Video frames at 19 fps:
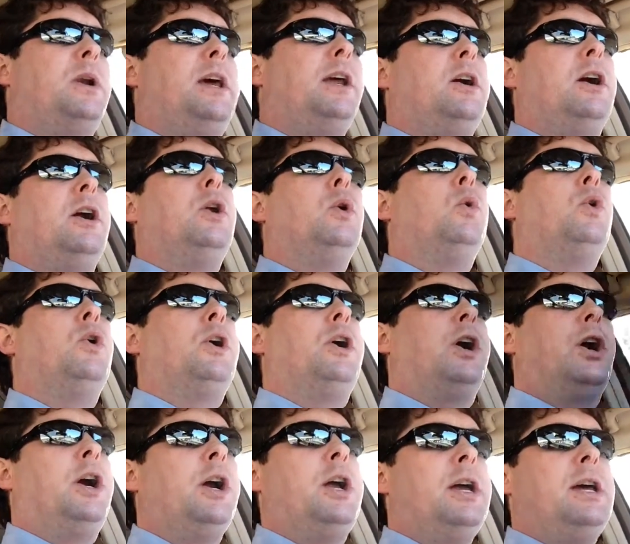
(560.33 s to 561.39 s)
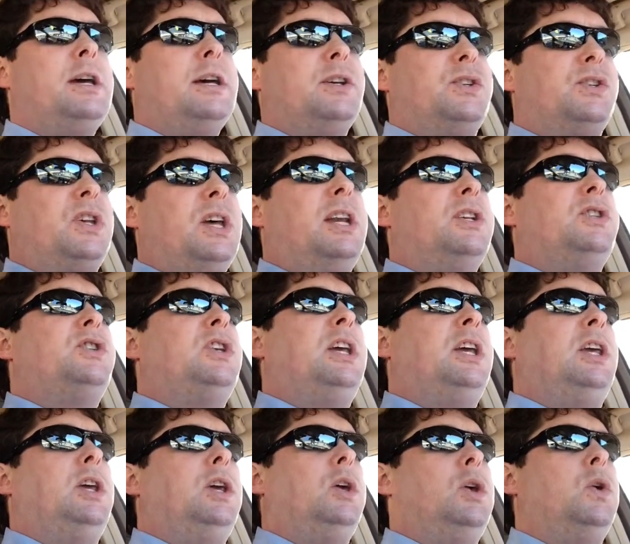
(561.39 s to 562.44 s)
would enter an order
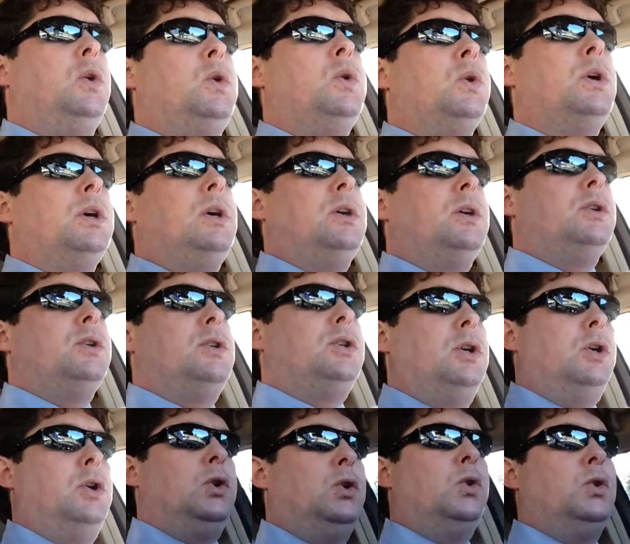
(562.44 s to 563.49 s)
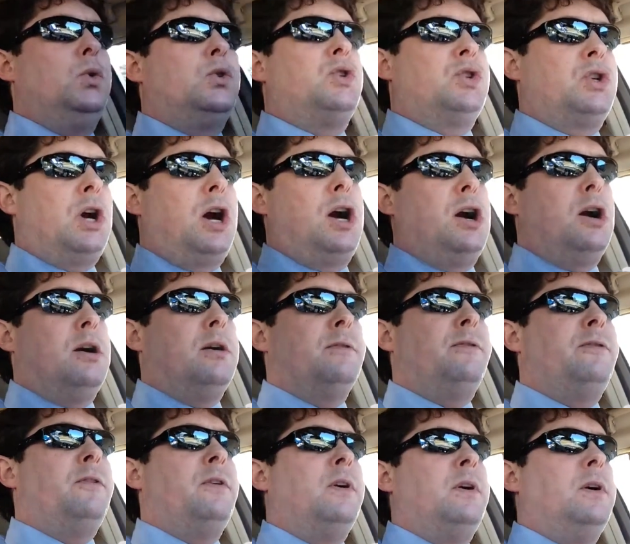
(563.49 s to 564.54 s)
sentencing you to serve
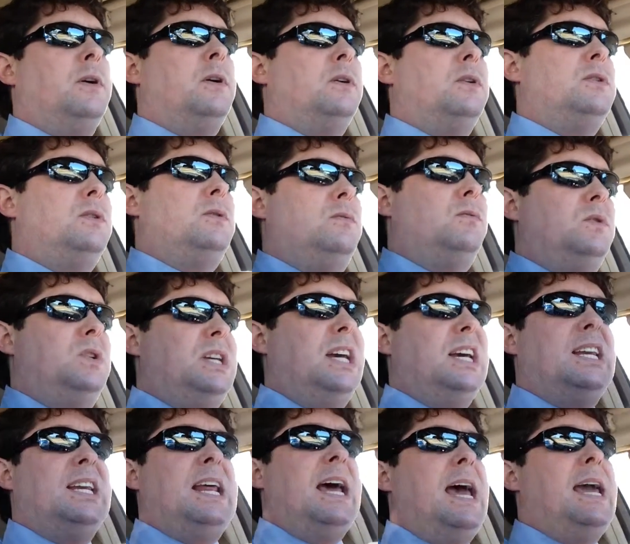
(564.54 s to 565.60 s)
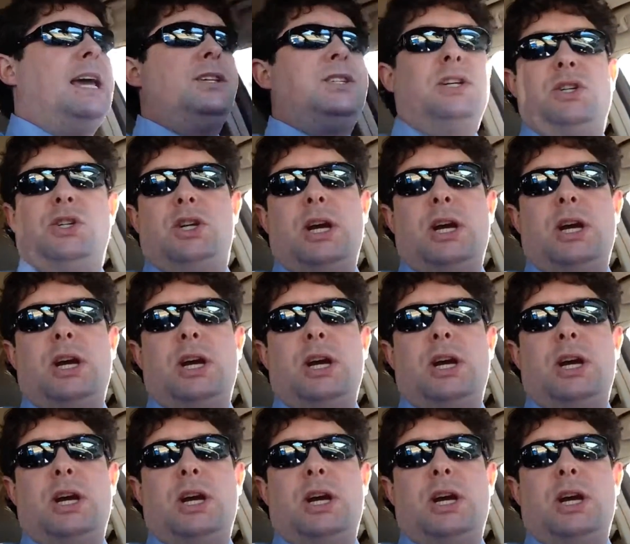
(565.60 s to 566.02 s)
10 days in